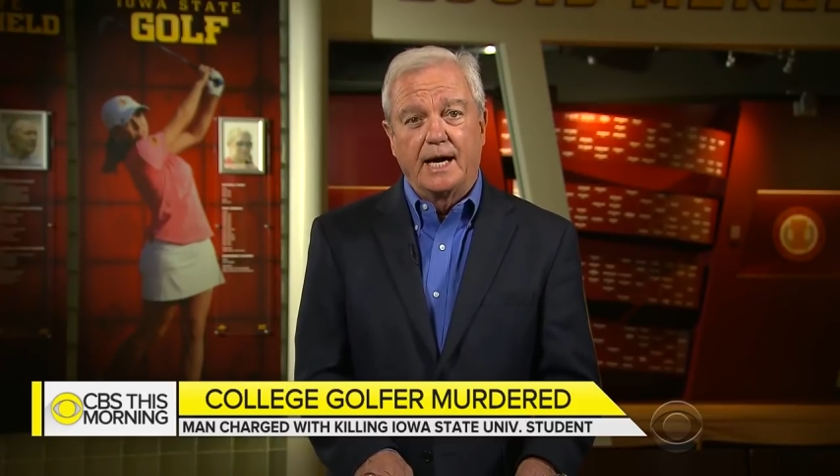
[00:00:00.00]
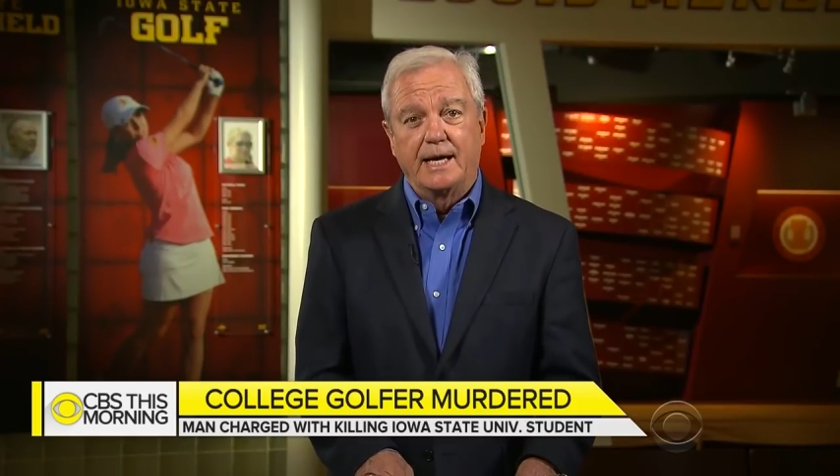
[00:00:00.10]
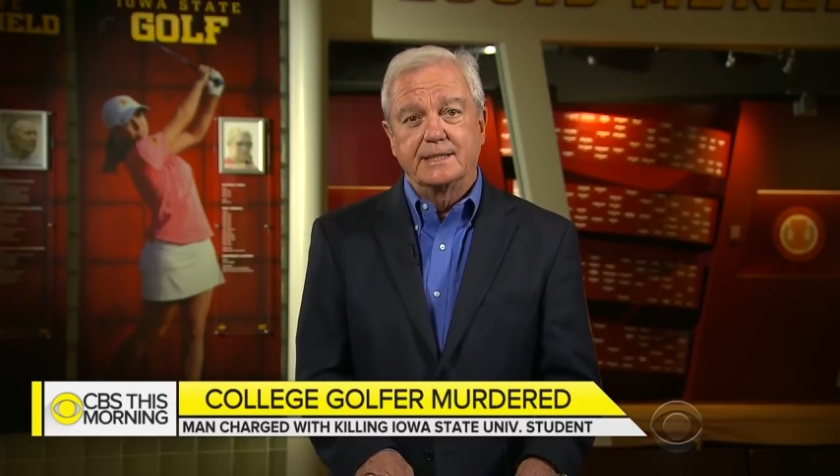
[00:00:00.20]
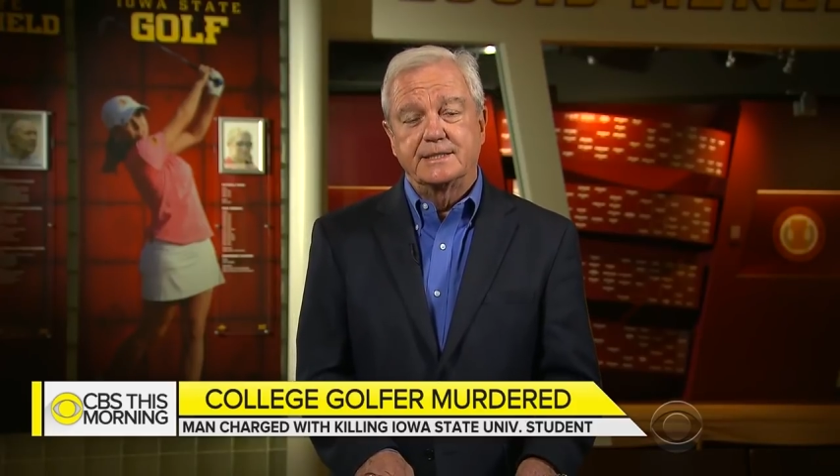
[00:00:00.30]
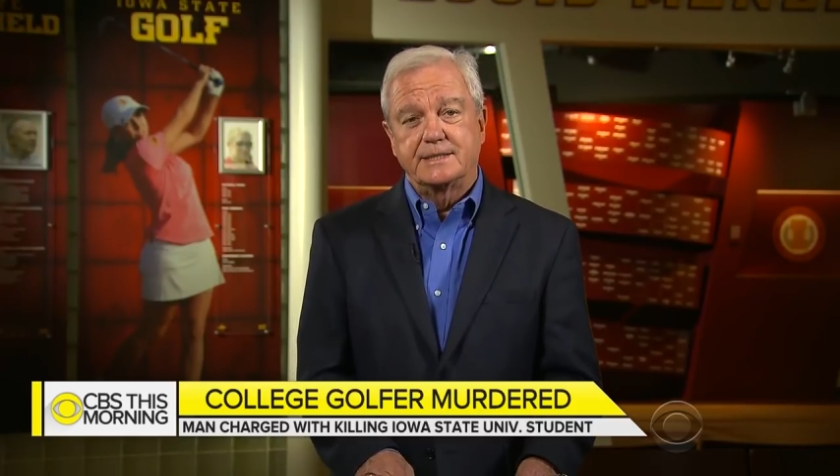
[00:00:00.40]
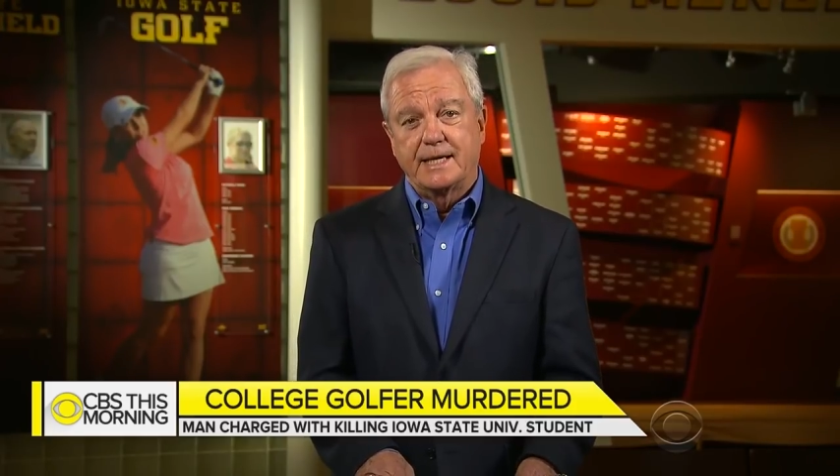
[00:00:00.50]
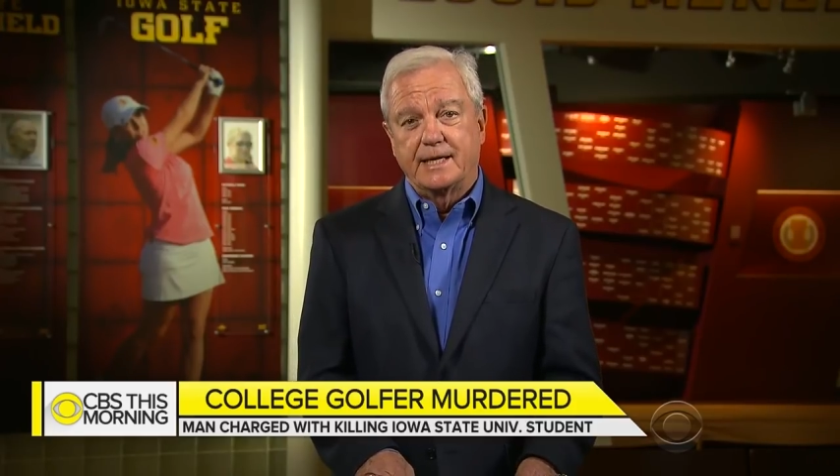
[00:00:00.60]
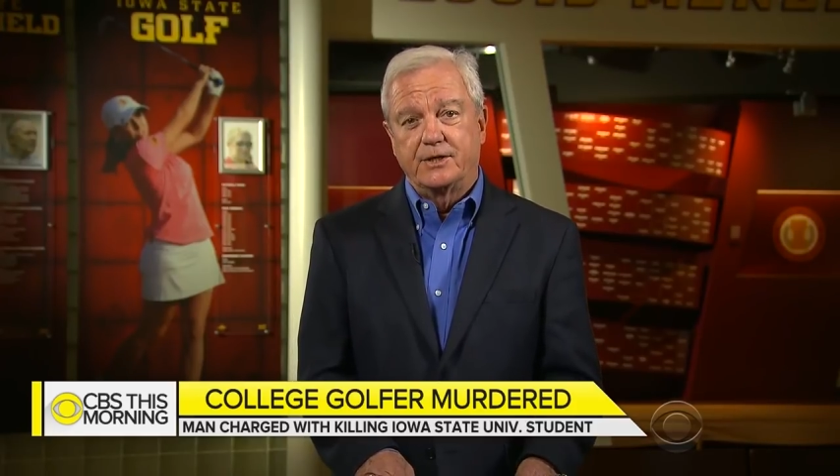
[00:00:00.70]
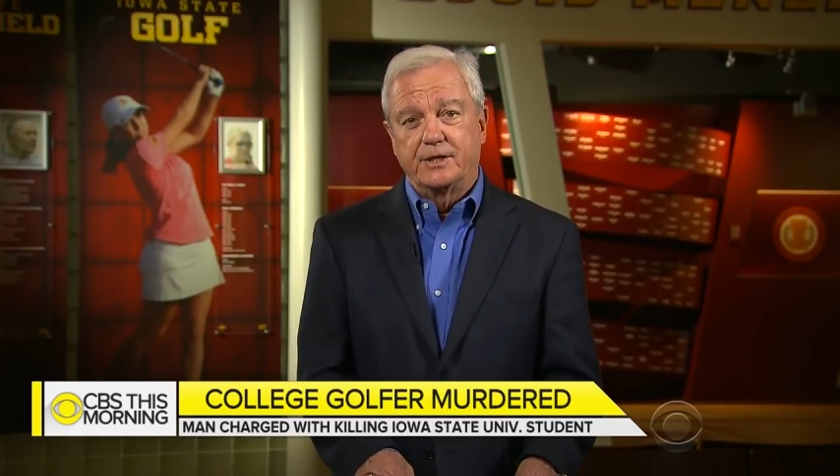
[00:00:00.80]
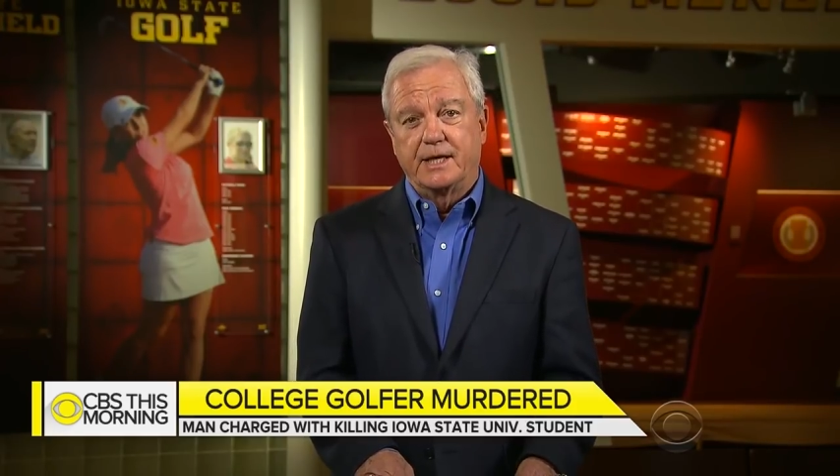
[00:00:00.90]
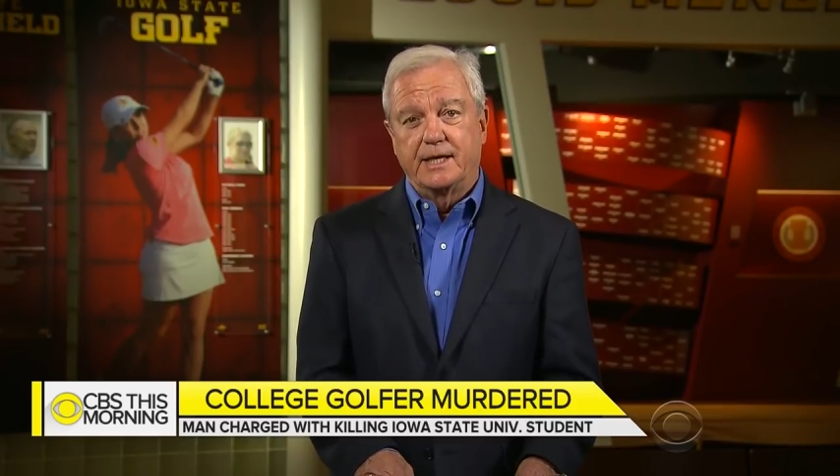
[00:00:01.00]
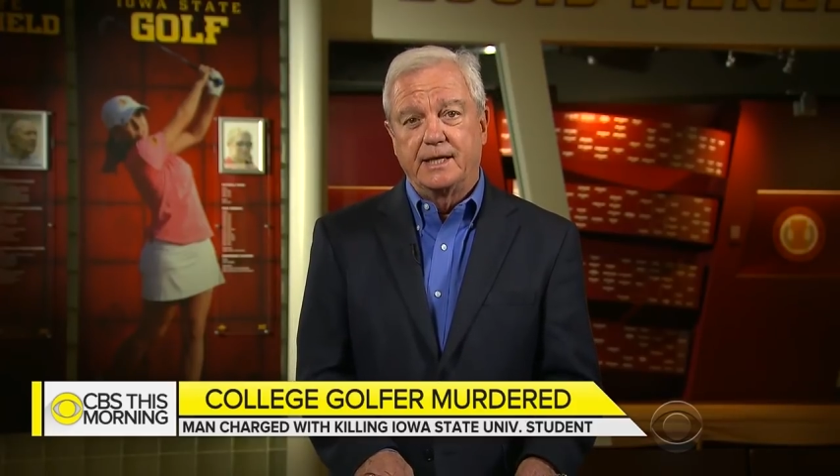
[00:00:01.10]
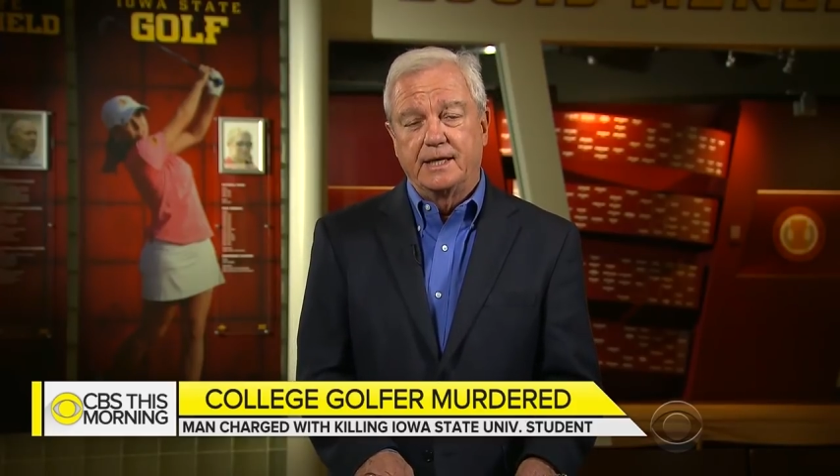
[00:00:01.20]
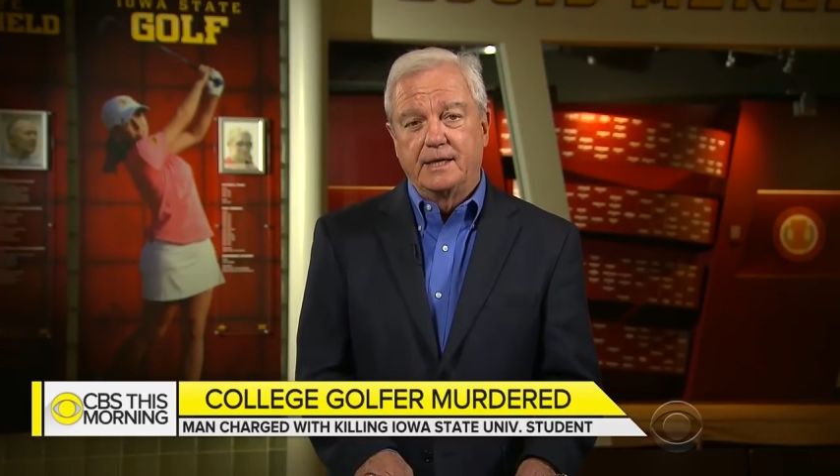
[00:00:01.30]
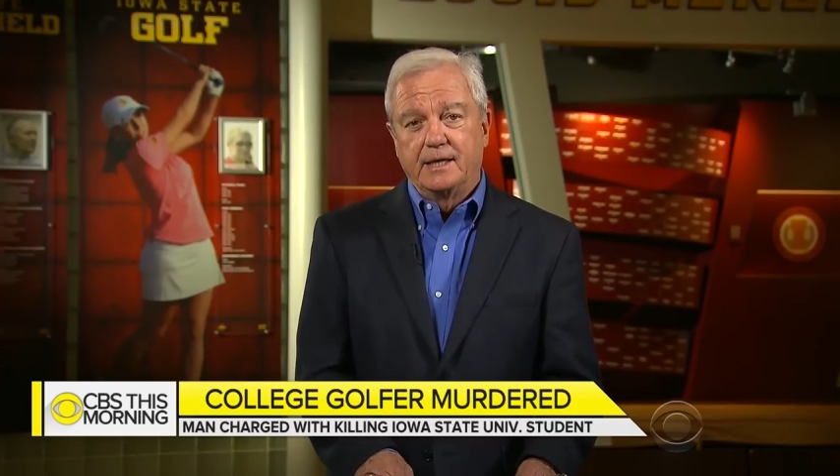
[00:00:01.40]
on
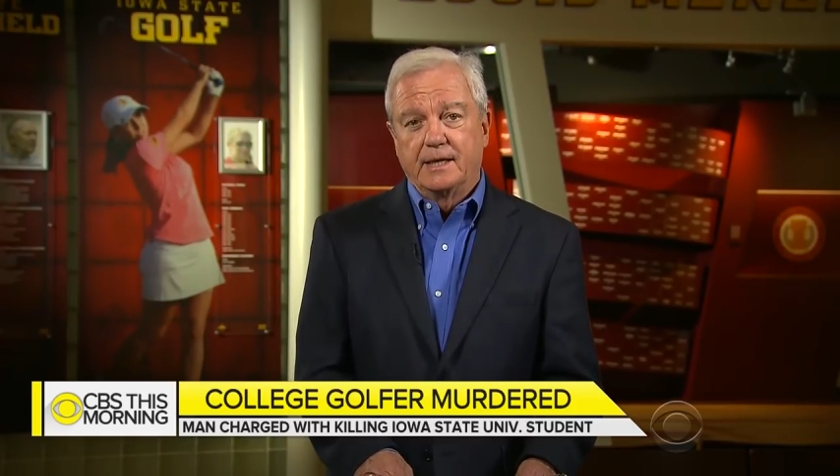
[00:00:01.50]
Saturday.